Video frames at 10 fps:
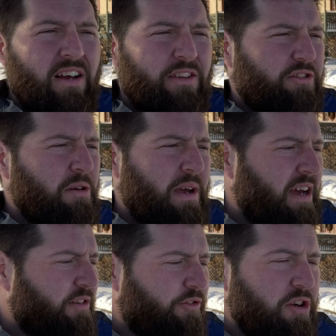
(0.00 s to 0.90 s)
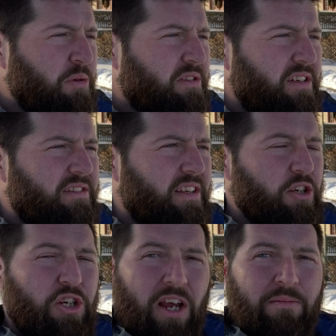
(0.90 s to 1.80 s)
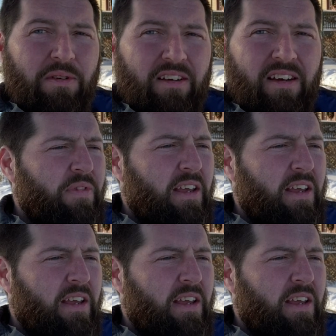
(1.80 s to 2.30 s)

There's some kind of frequencies that jammed it,